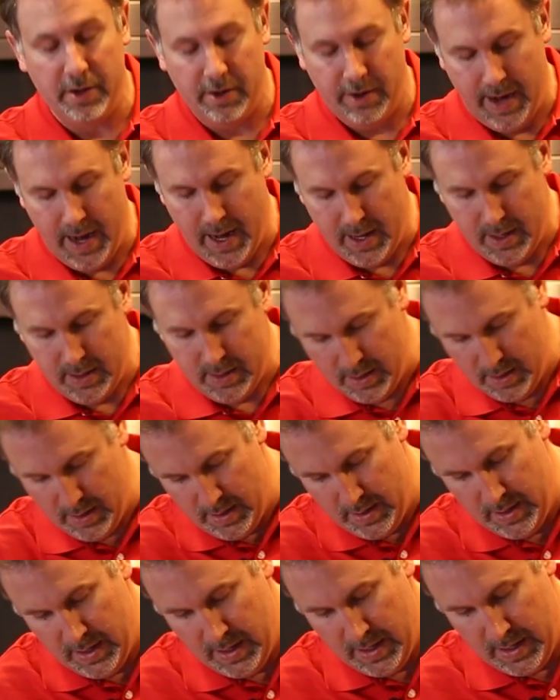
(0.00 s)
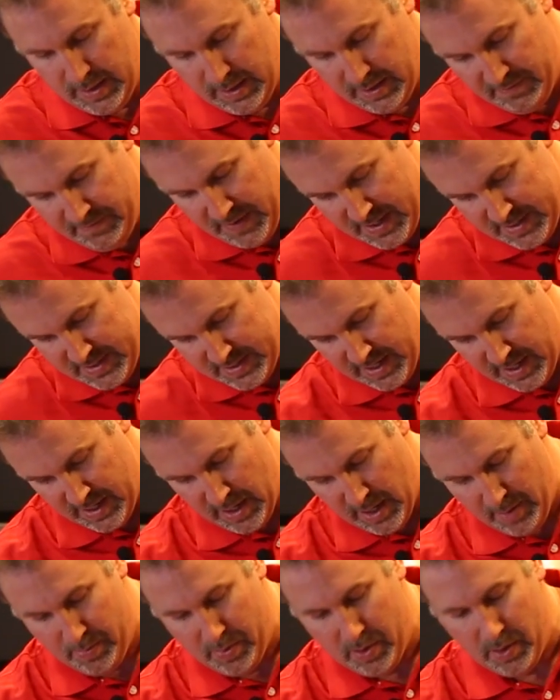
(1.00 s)
in your hand, lift that skin
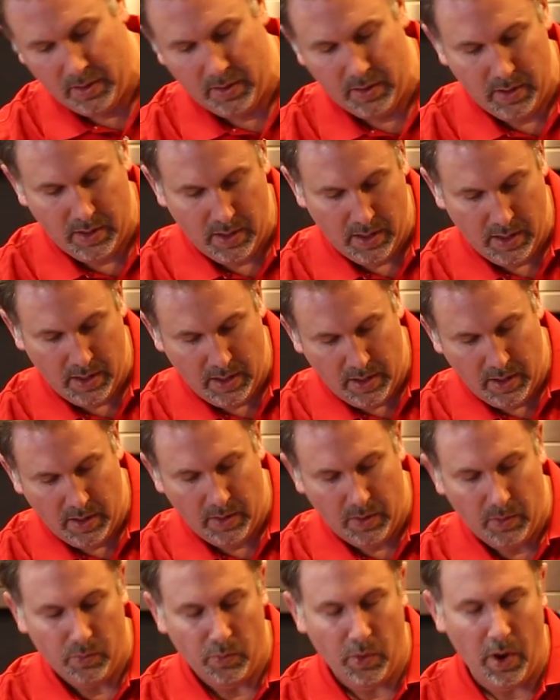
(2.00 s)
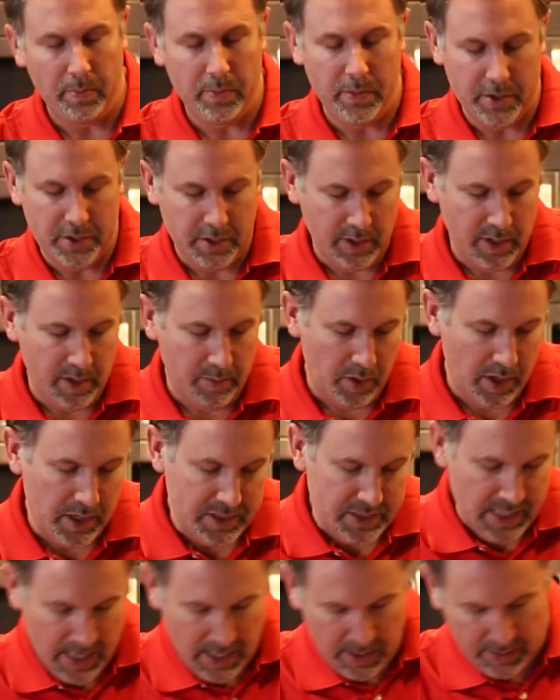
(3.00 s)
up, rub the turkey
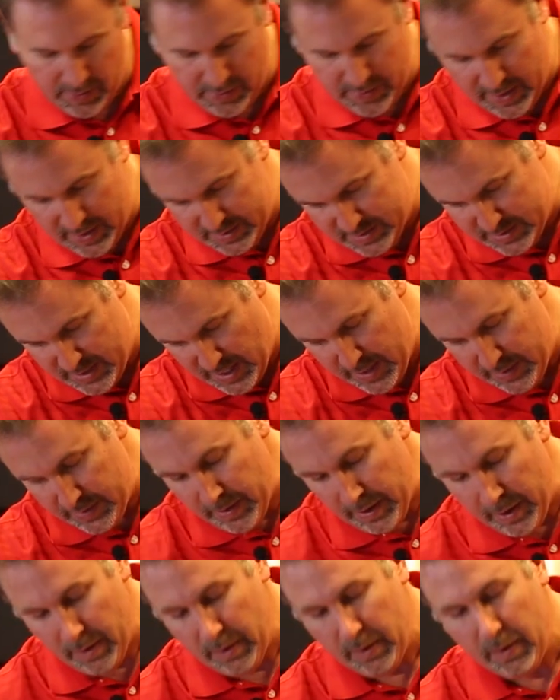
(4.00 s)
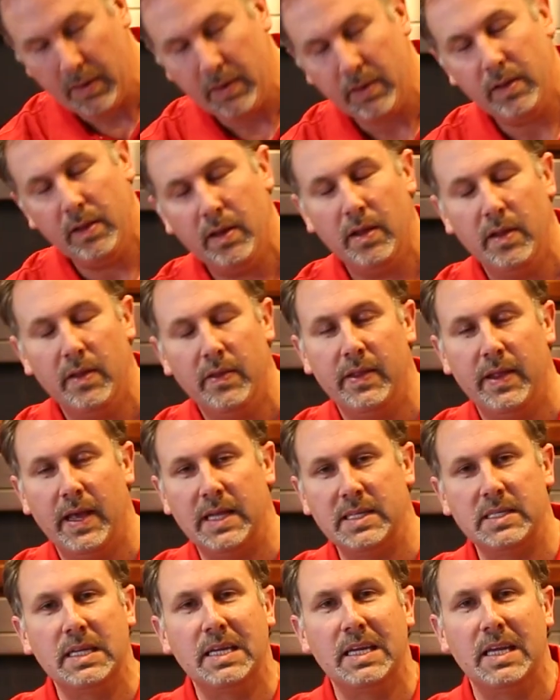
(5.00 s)
breast down on the inside there.
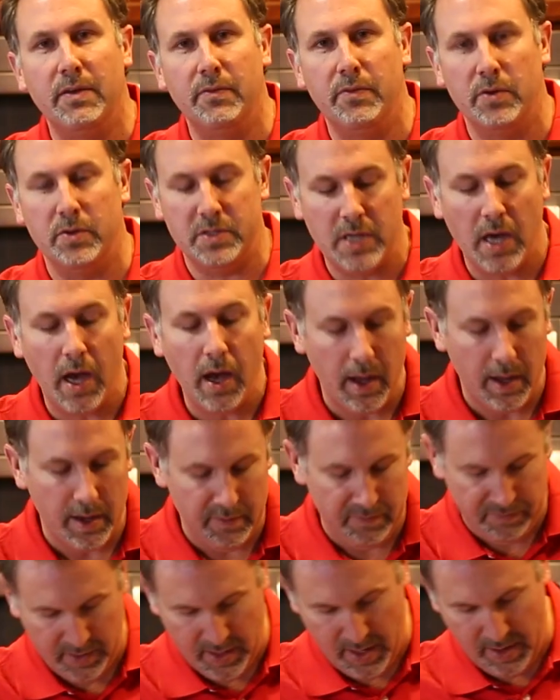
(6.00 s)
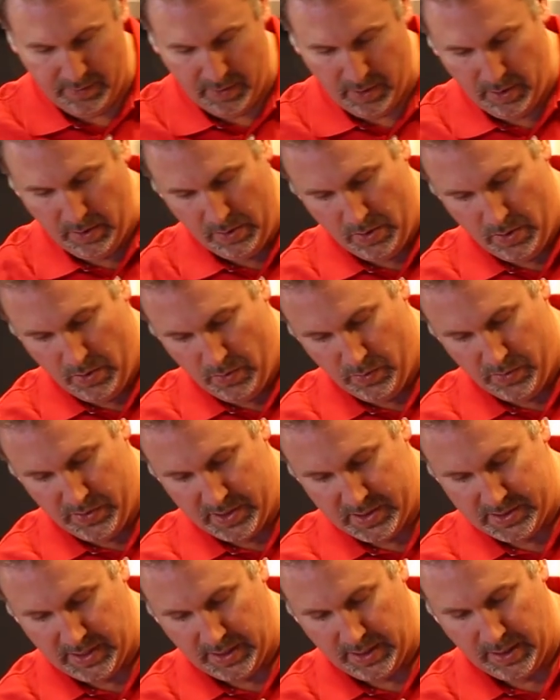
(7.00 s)
That's going to give you a ton of flavor when
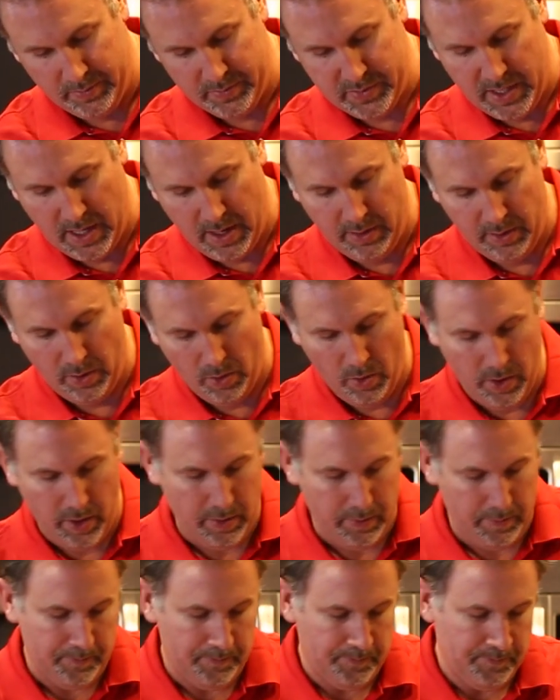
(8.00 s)
this thing comes out of the oil.